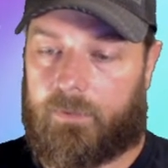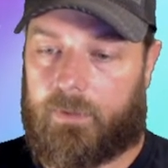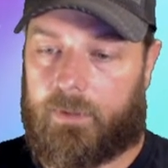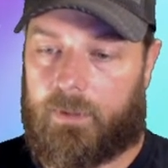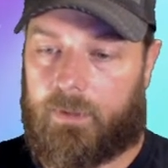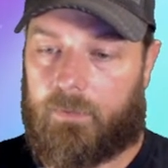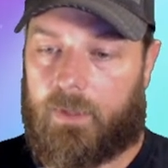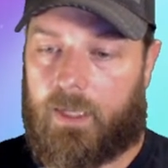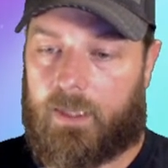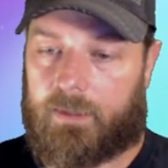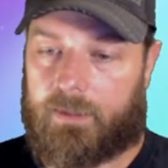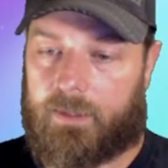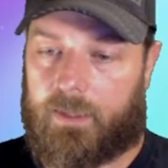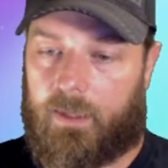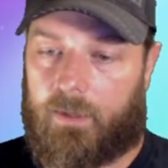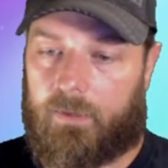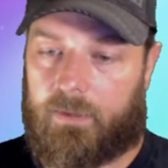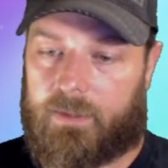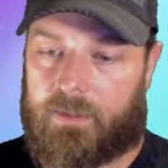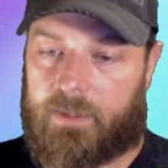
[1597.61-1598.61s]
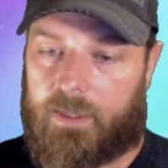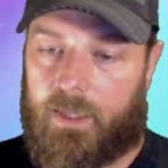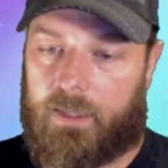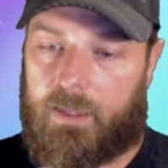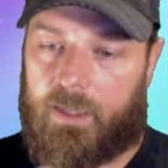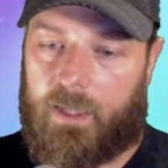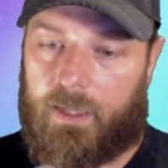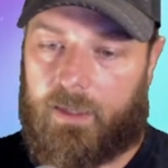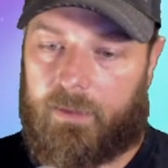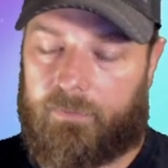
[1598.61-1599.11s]
the Rock Tower
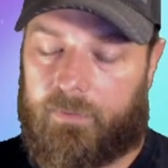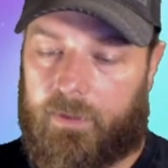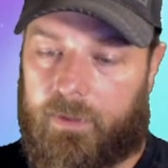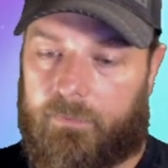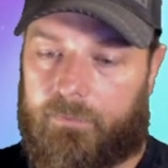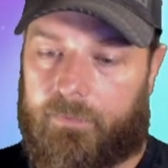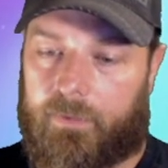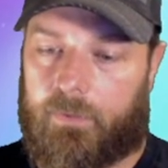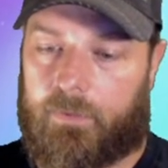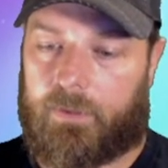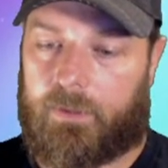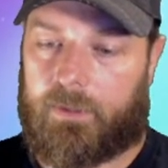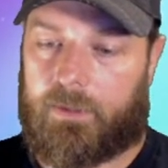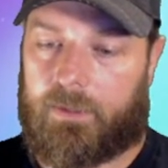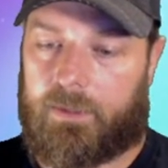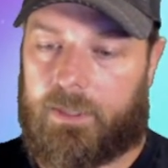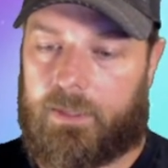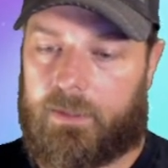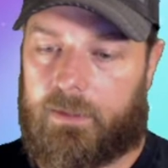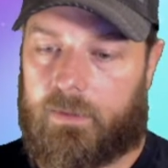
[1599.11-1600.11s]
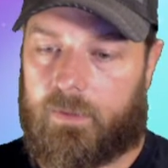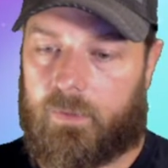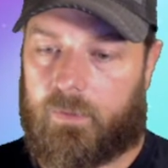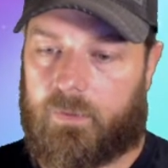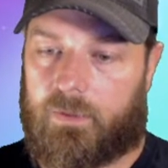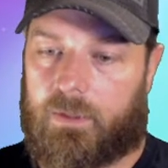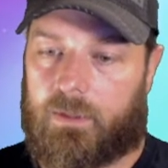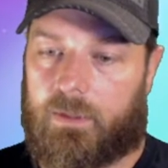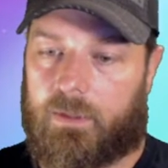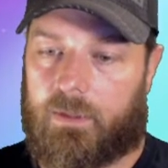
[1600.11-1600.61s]
Satyak, 5,400
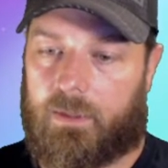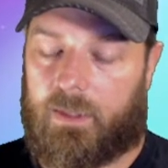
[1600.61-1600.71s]
gems,